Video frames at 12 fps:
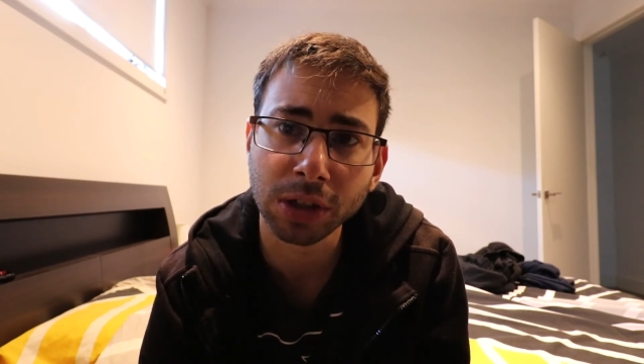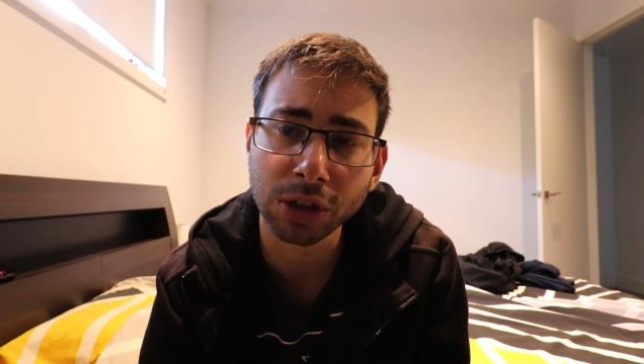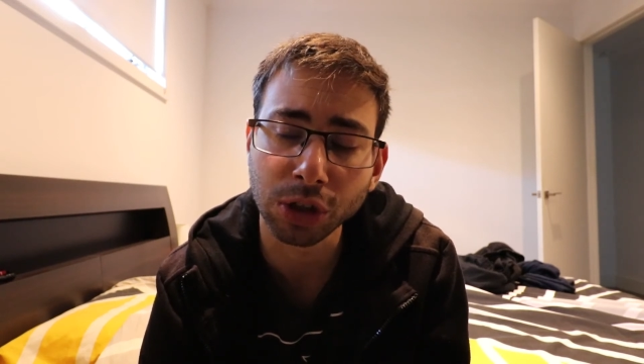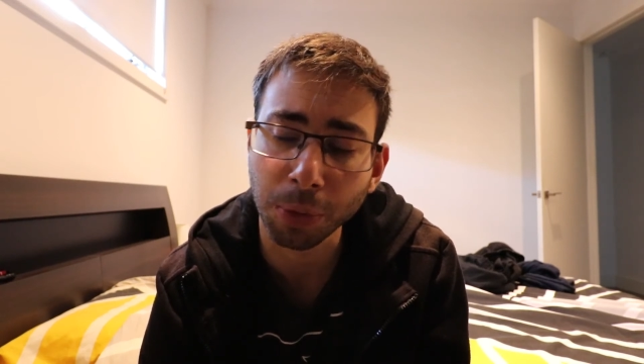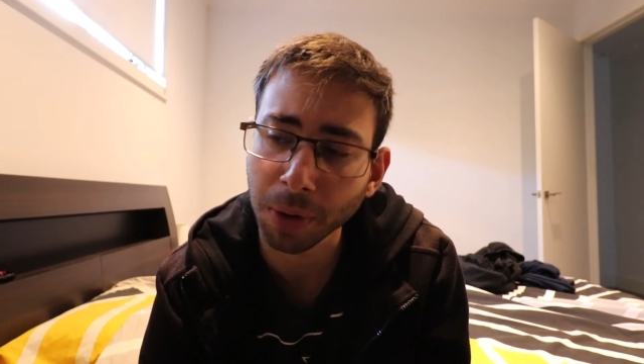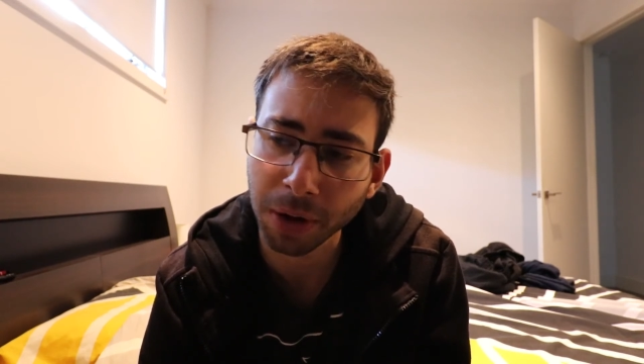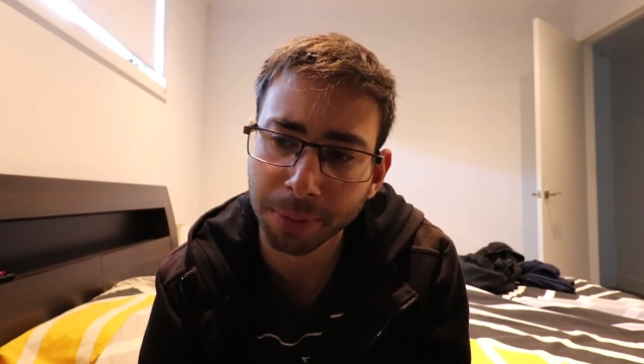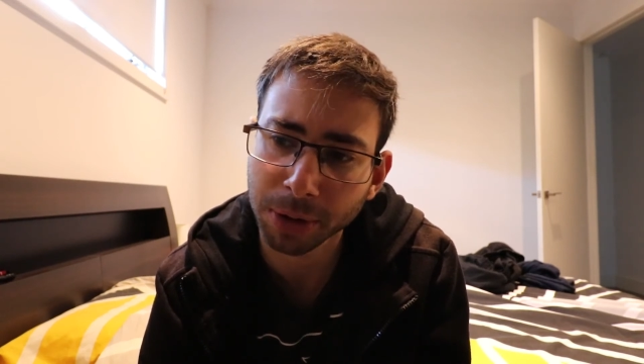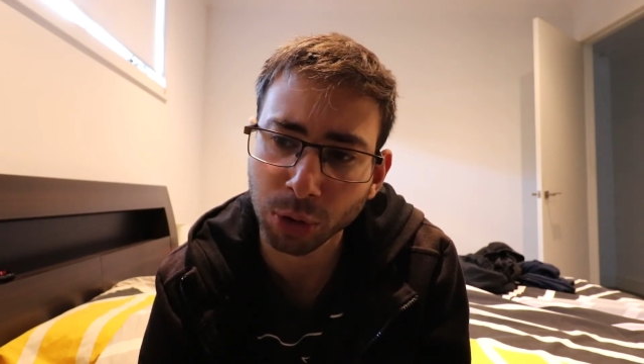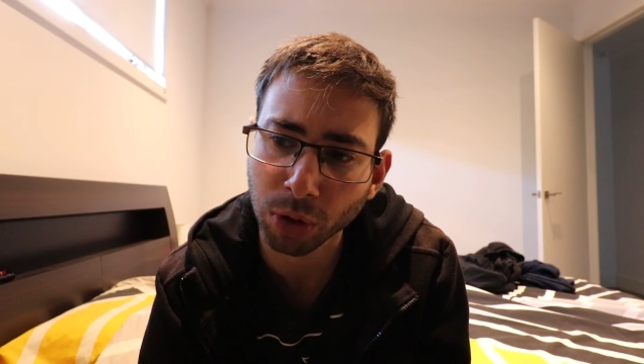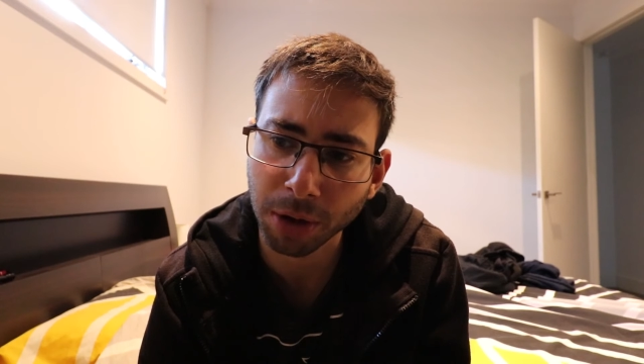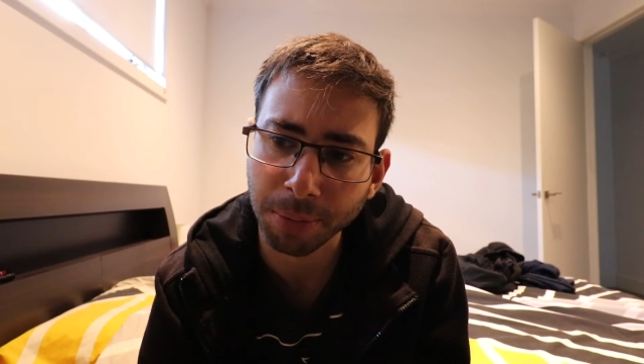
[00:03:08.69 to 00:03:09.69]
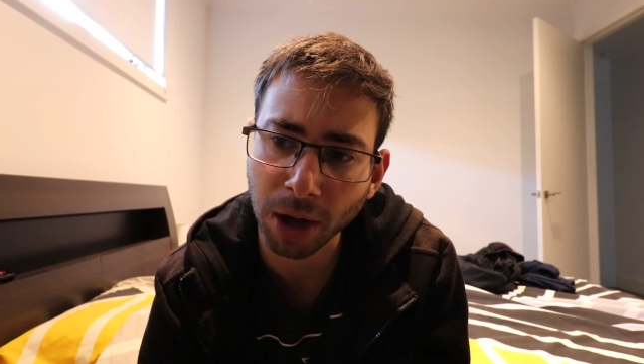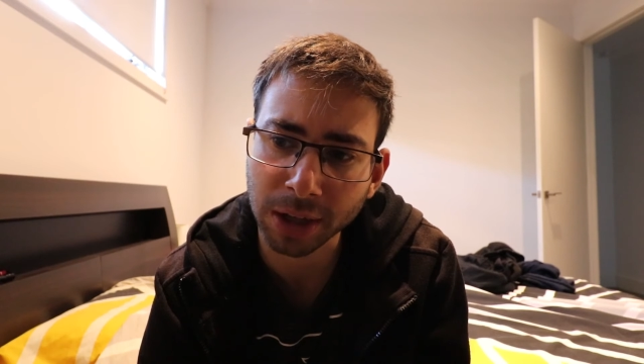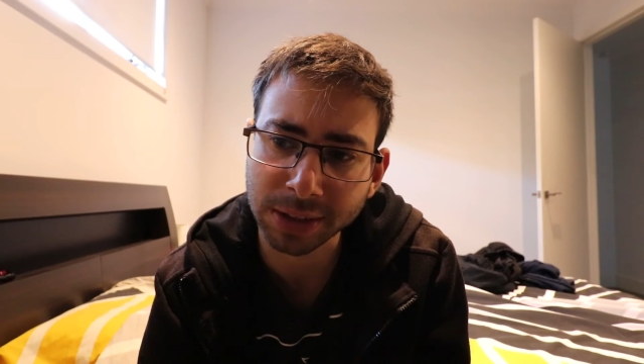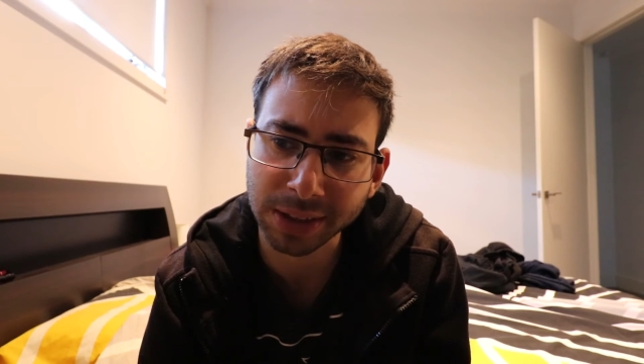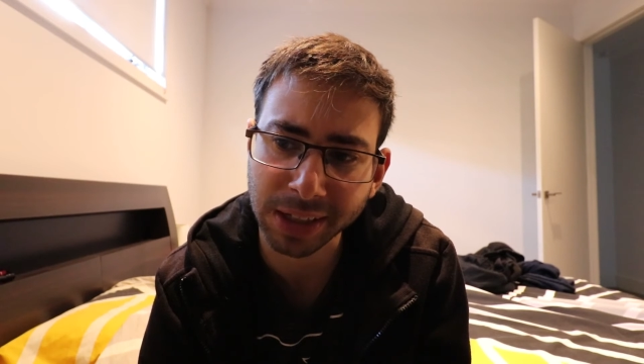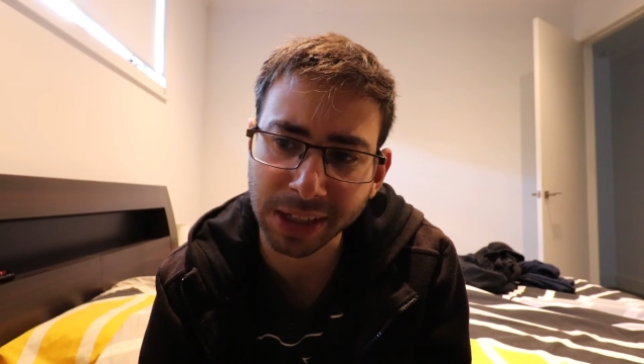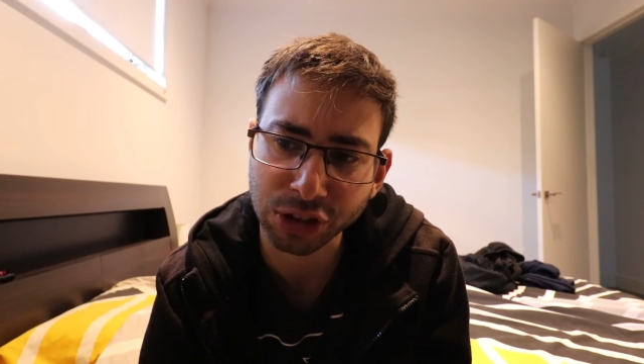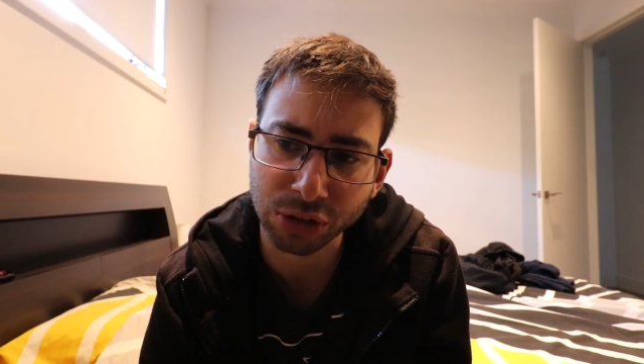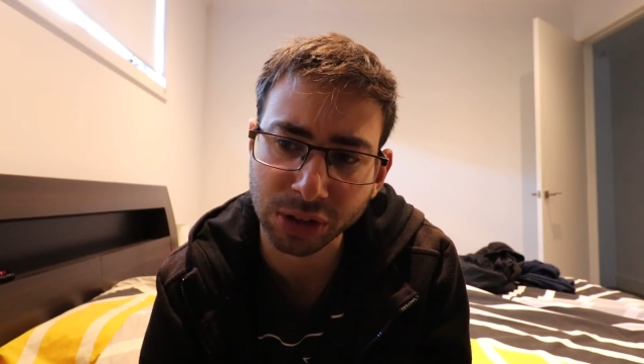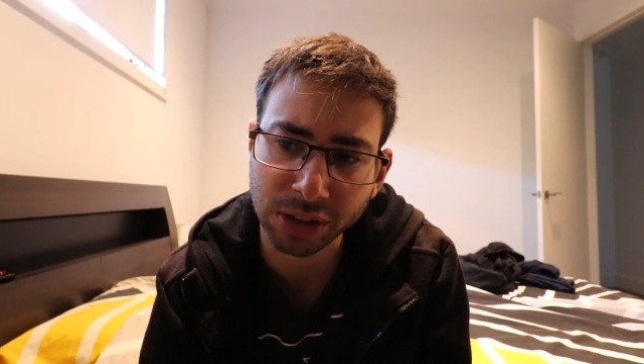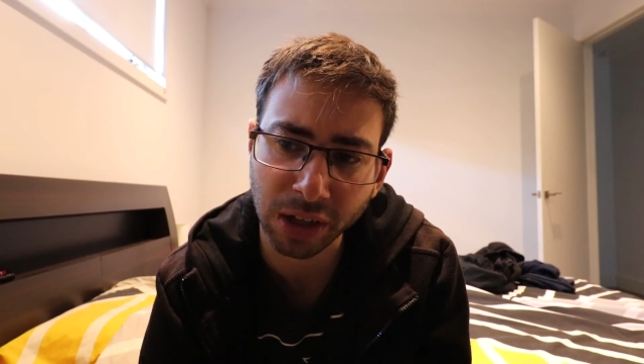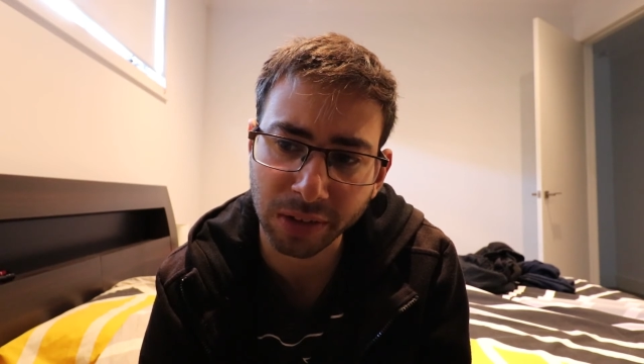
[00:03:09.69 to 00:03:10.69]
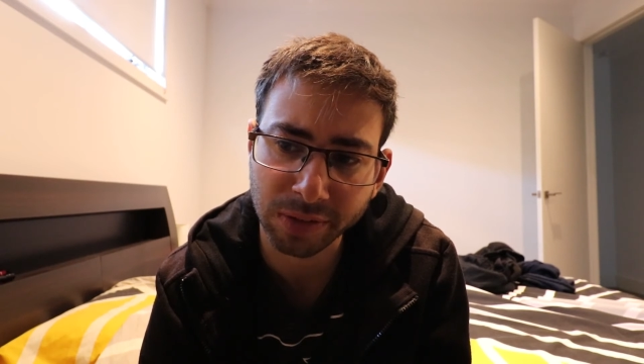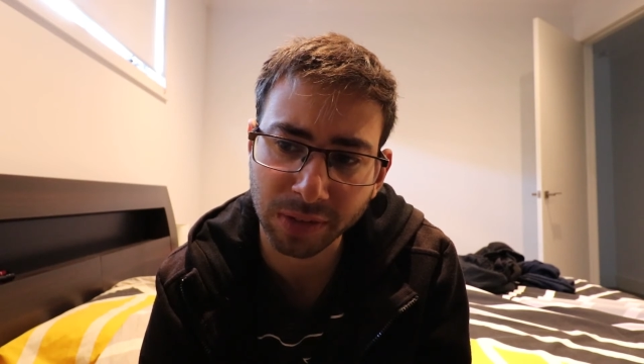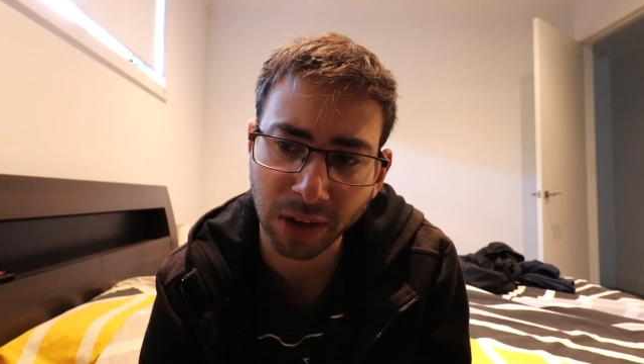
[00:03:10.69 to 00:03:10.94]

So we're going to be talking about isolation stuff.